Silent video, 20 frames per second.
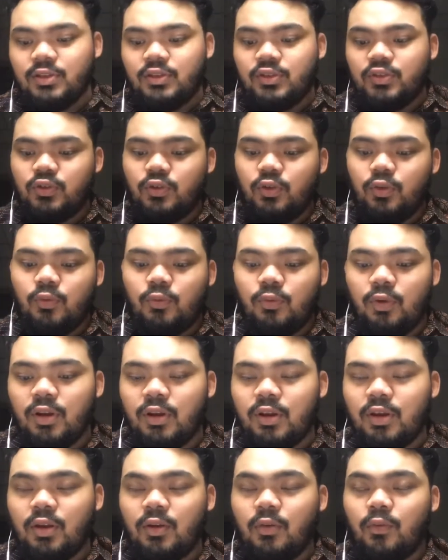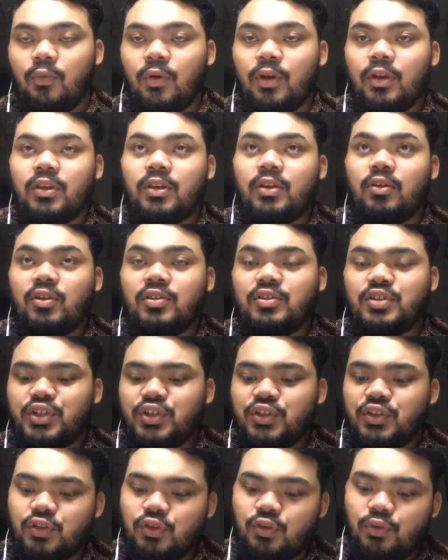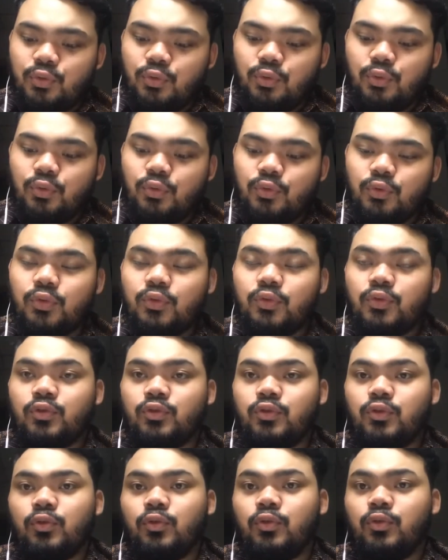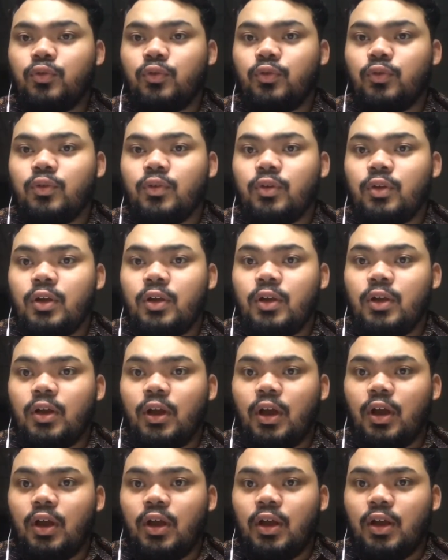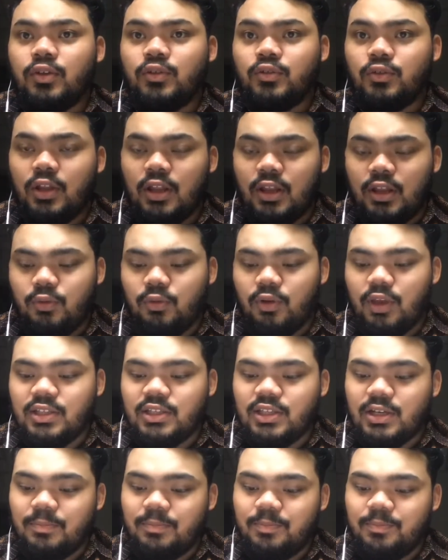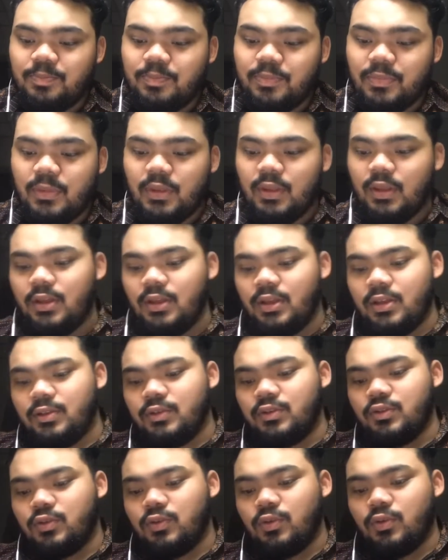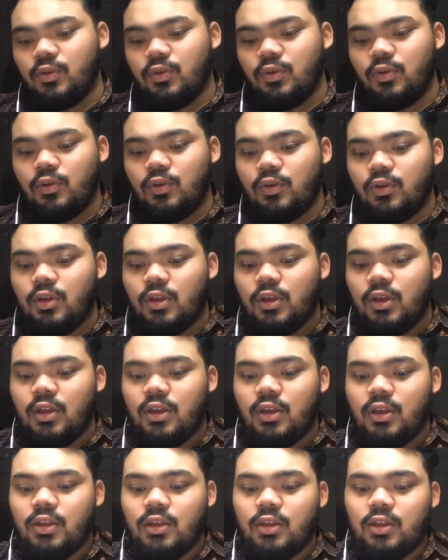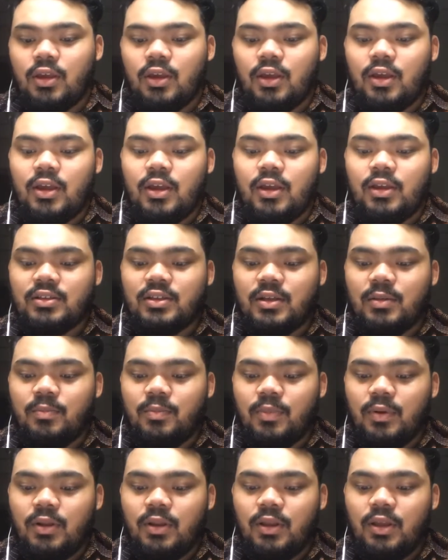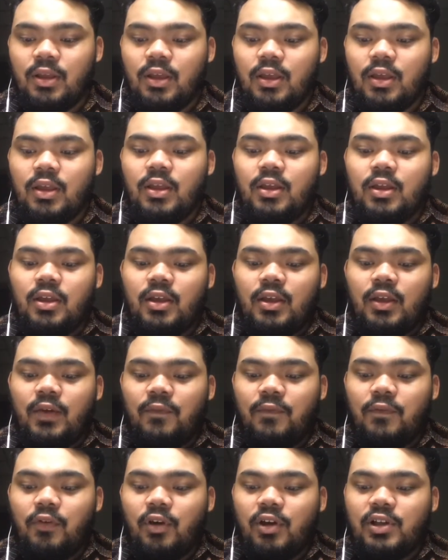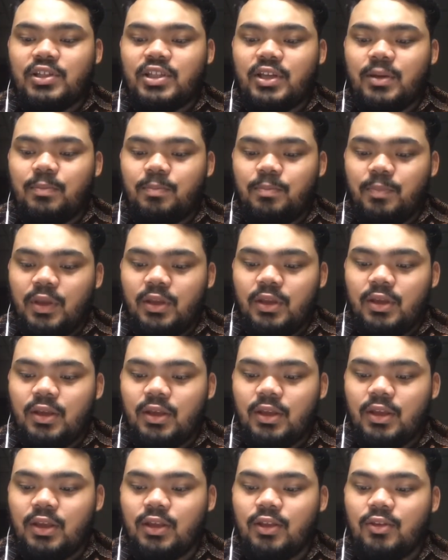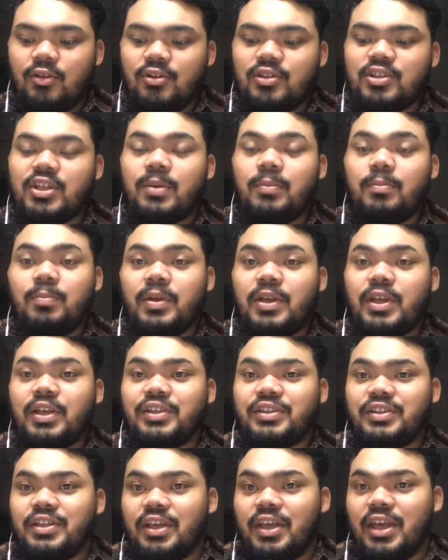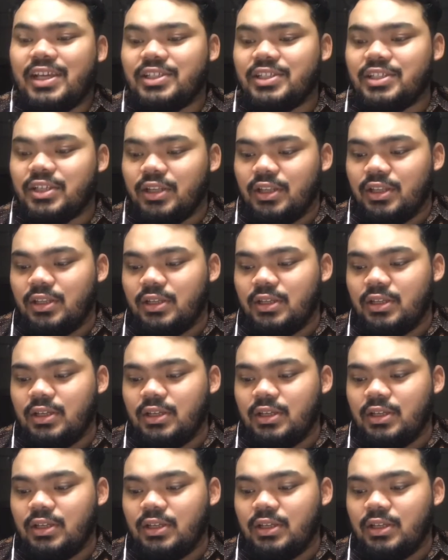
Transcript: So what causes you to so that you can jump? So example, if you are jumping, your jumping is the action,